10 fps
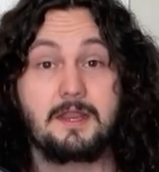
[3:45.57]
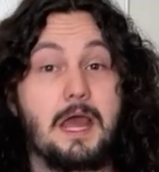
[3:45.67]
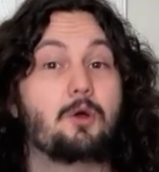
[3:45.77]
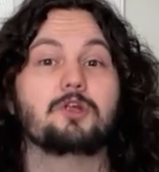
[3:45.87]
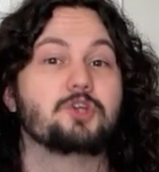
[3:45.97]

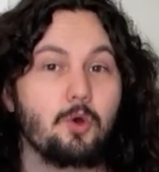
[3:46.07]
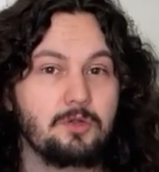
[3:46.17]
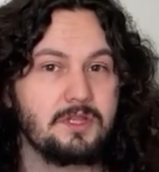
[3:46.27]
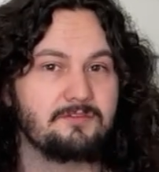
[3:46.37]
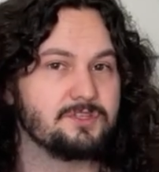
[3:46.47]
Now our
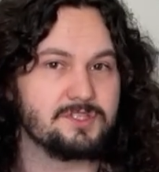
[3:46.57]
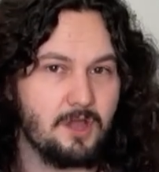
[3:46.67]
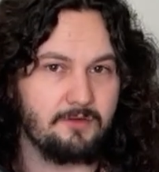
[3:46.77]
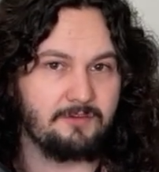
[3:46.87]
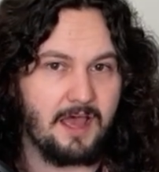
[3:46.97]
total level is
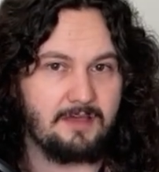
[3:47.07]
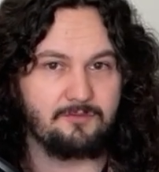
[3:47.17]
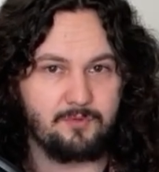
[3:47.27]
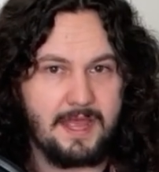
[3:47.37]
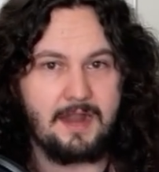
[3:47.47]
not 5.
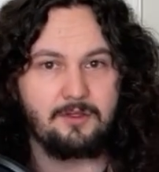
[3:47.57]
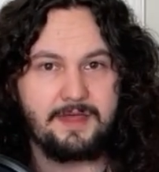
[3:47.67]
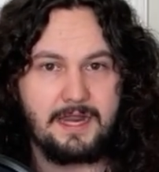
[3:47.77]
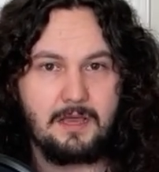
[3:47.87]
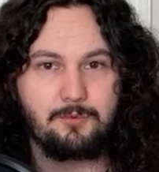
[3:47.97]
If we add all
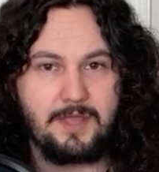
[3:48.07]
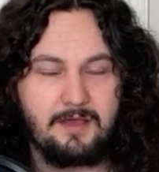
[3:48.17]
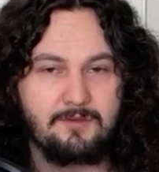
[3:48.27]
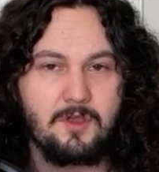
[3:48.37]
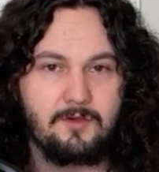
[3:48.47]
that up, we
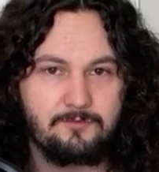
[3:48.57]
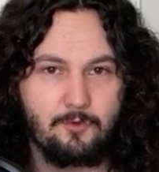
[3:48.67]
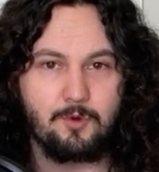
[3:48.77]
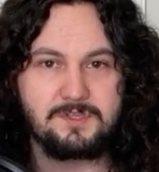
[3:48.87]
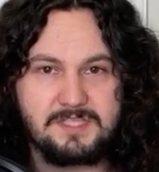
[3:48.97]
have
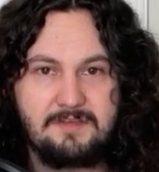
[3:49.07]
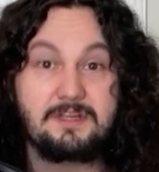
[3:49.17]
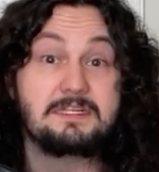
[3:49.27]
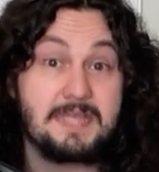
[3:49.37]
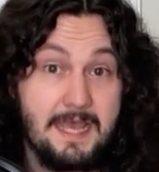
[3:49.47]
4,
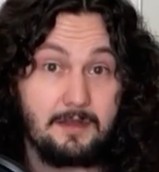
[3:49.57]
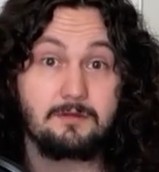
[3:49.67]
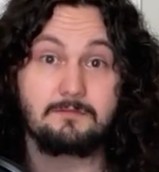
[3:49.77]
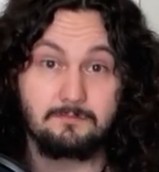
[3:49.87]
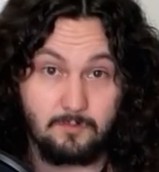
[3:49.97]
7, 10,
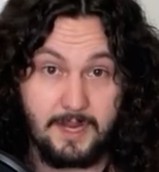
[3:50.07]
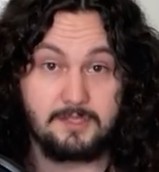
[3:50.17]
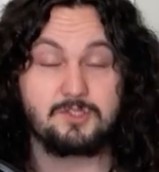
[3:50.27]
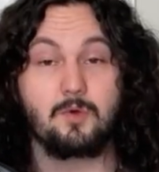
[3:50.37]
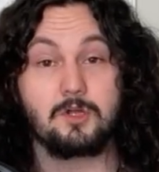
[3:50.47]

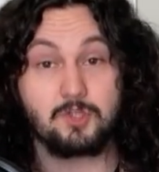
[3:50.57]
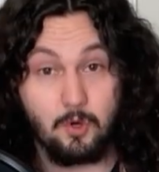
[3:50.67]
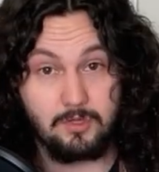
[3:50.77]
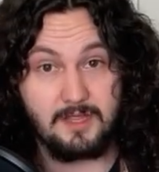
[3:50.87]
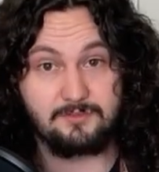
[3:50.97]
right? So our
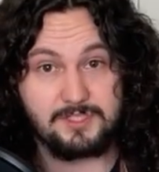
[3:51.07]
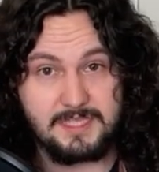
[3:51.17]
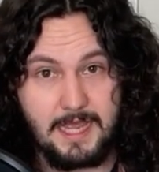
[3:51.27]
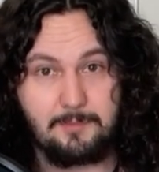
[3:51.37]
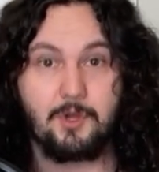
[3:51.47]
total level is
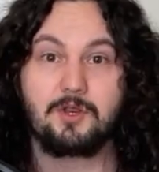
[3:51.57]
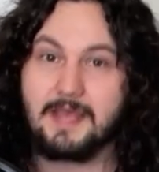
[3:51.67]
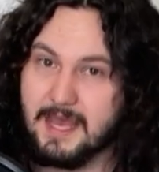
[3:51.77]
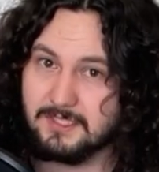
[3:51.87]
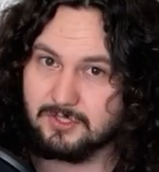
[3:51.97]
10, but our
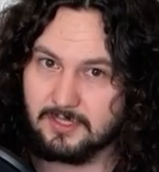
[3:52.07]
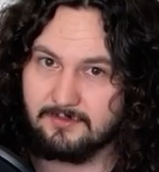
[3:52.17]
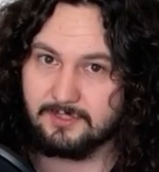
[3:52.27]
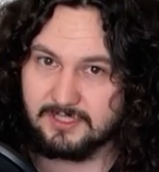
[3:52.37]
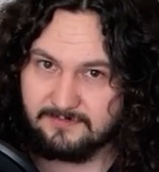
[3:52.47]
caster
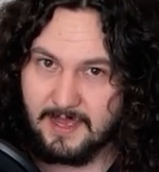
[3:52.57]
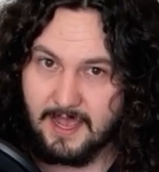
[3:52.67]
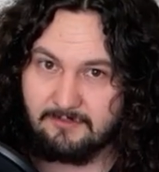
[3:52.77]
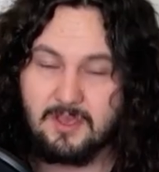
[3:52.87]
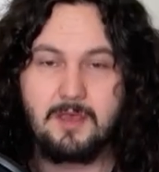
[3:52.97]
level is
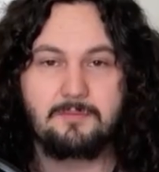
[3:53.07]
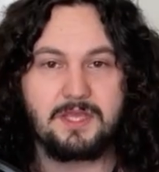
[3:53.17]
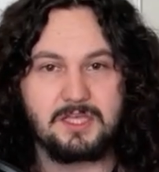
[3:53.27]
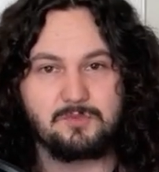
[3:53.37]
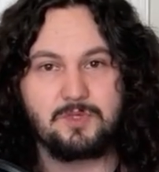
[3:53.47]
5
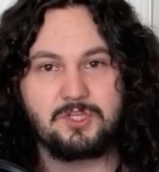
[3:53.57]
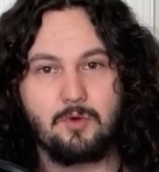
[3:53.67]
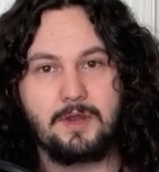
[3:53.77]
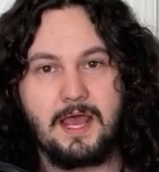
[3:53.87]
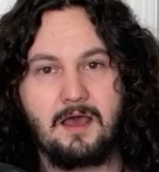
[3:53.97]
because we
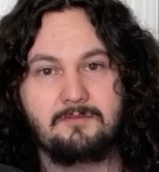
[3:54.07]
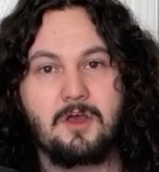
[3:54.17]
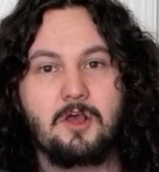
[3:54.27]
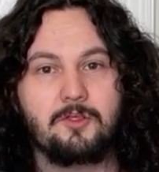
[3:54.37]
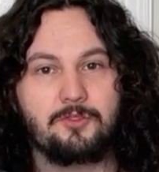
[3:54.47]
don't have
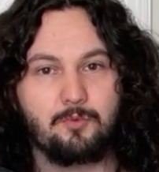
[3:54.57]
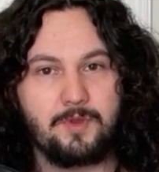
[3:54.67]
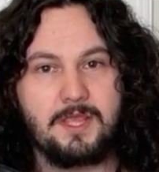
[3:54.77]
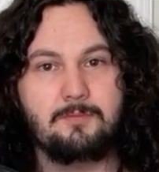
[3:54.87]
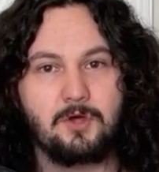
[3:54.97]

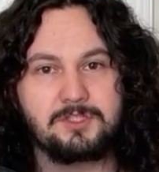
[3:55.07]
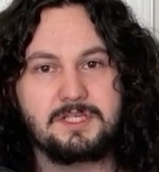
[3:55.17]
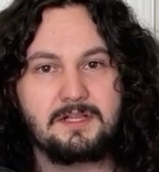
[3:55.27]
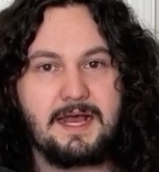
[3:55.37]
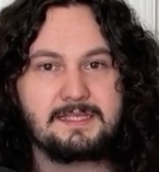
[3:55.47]
3
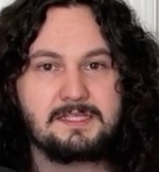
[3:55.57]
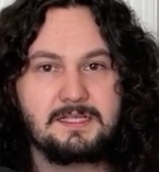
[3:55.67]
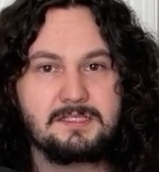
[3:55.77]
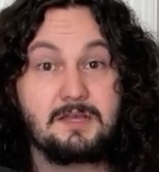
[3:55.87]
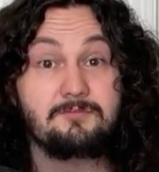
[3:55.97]

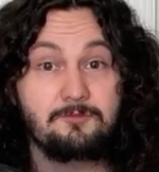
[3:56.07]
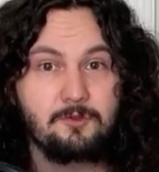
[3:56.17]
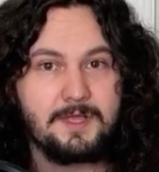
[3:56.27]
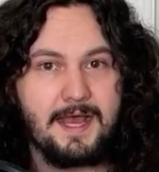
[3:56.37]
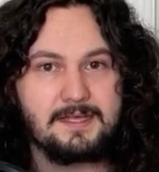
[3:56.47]
multi-classings of
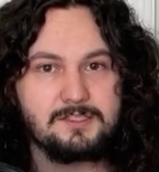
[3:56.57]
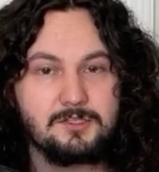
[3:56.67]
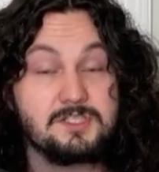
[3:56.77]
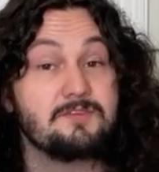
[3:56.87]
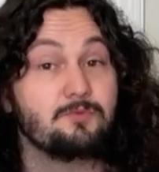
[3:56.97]
full
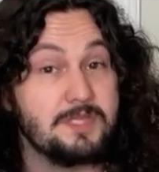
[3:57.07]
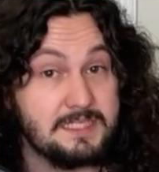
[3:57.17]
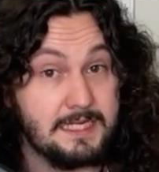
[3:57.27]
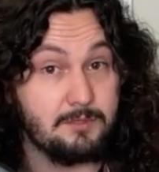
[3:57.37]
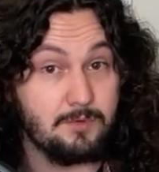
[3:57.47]
casters. If we
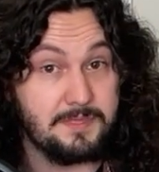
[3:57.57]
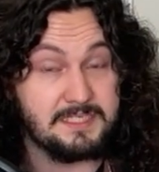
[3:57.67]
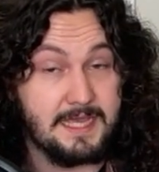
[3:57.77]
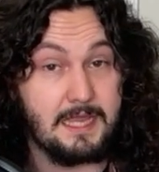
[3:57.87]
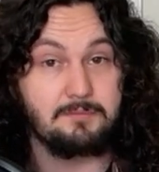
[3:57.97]
did, it would be
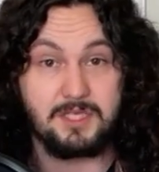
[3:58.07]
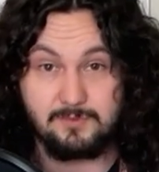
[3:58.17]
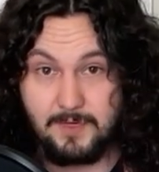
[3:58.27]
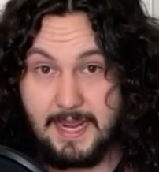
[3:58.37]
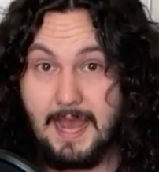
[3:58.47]
10
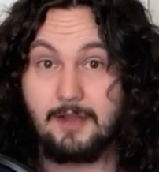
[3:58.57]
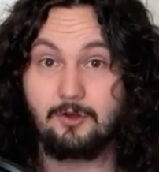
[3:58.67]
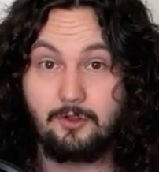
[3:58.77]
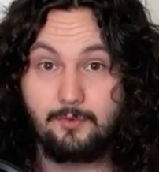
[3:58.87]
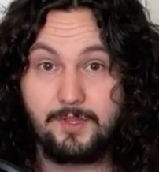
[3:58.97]
because we'd add
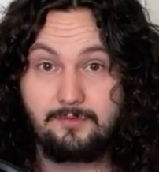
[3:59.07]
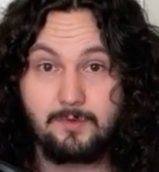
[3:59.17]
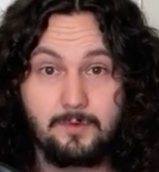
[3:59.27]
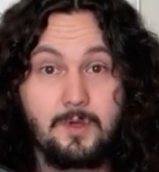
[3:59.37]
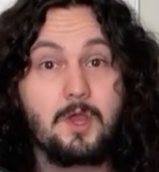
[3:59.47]
it all the way
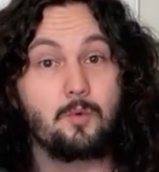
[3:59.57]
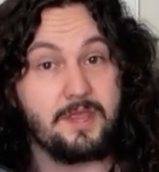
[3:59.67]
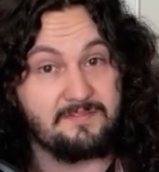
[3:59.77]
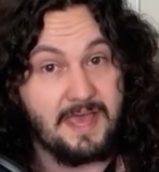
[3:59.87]
through. We have a